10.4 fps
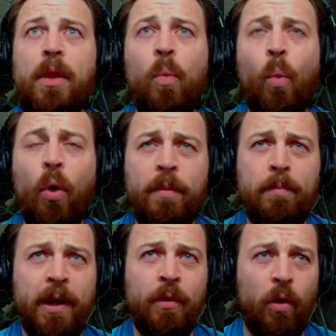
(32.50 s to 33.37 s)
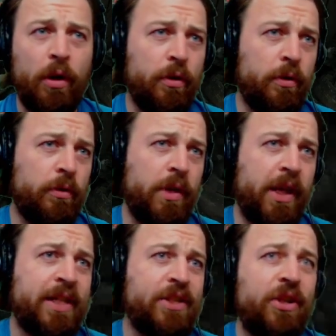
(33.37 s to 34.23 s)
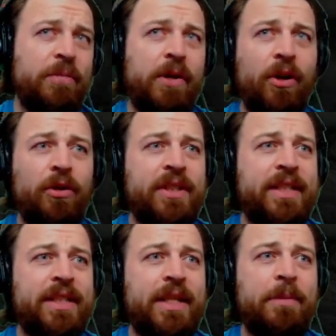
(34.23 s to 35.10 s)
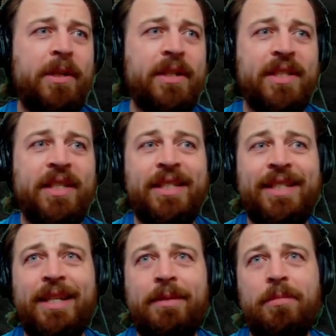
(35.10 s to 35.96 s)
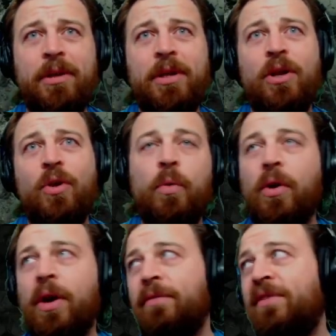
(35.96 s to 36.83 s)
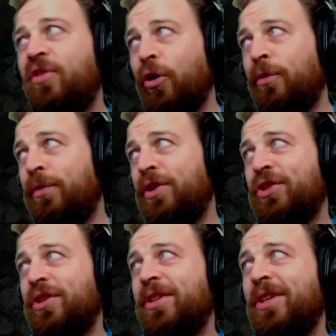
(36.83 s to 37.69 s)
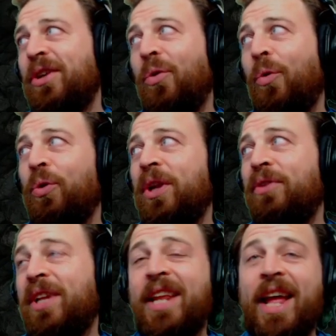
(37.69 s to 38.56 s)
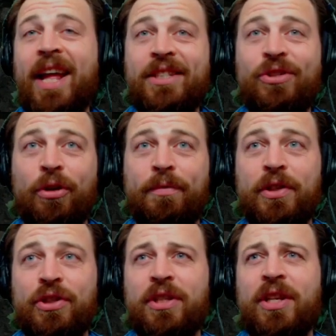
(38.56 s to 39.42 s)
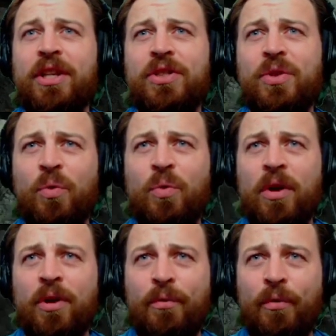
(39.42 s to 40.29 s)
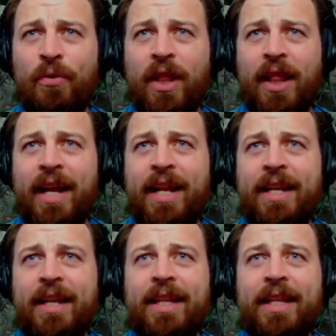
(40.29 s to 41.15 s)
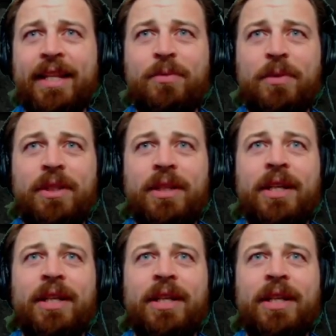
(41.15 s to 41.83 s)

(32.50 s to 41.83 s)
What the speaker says: One big one though, and it's going to be hard to see because in this team, we all have dark vision or even enhanced dark vision. So for the lighting in this one,